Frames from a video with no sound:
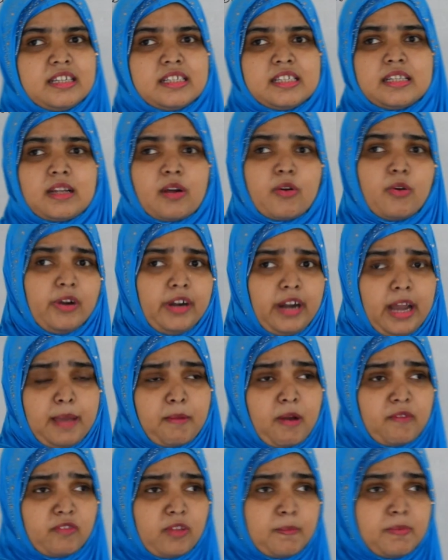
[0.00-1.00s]
is the good name
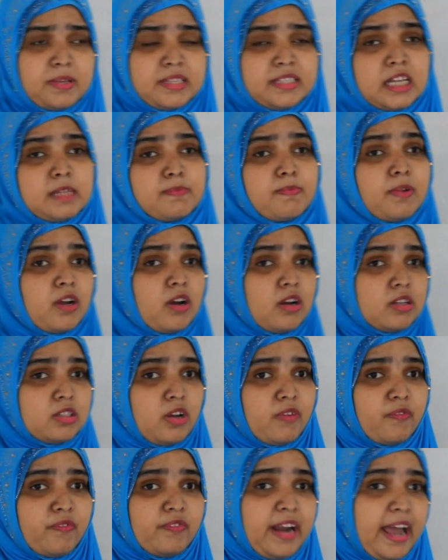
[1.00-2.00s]
of the business. Because
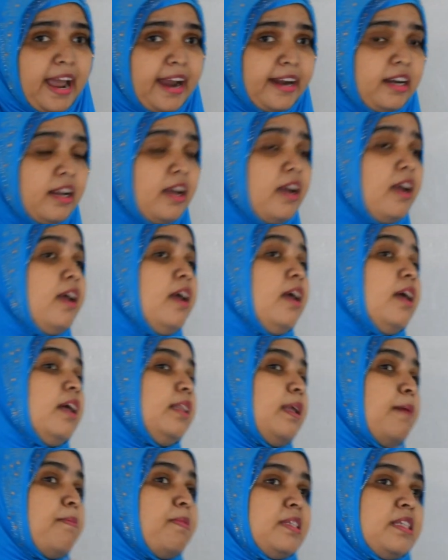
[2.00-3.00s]
of that,
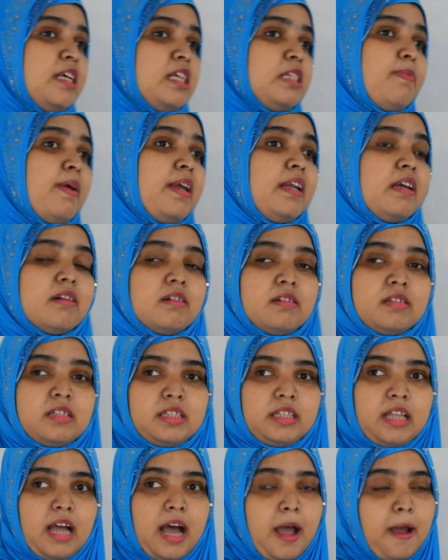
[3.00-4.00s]
the businessman
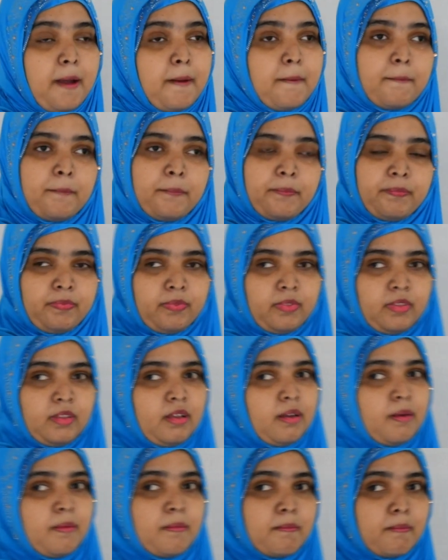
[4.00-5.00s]
earns the
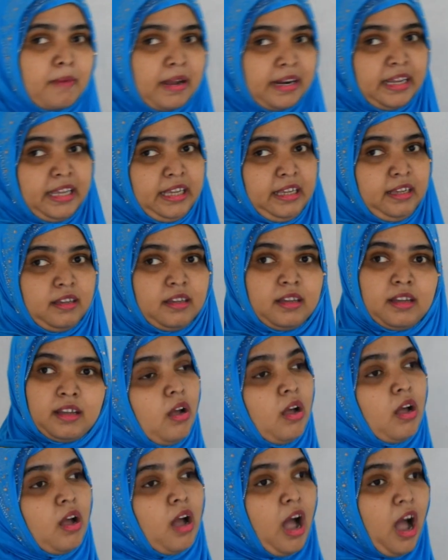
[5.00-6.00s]
money.
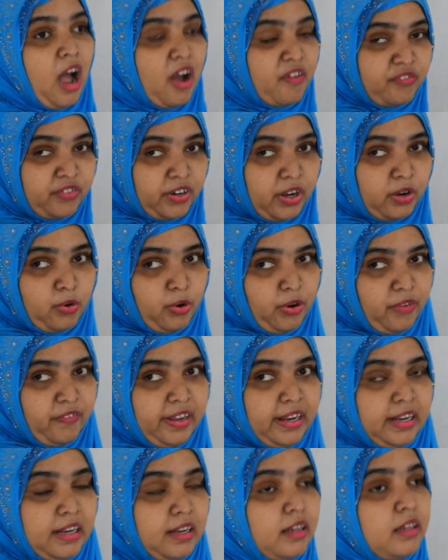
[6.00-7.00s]
After
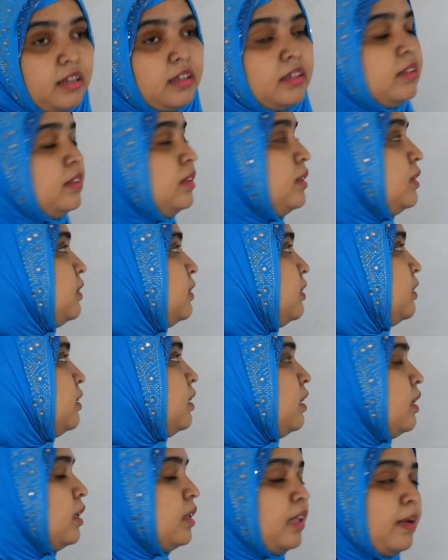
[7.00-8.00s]
goodwill,
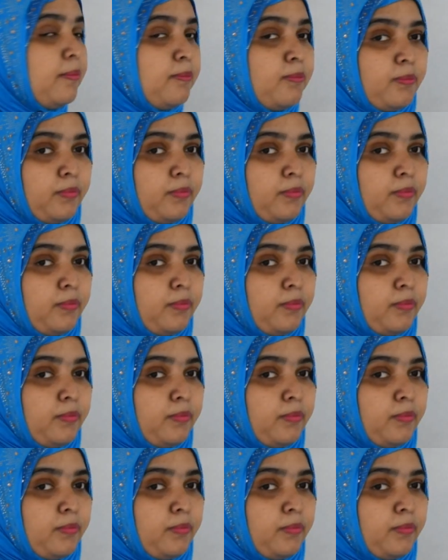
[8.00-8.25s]
the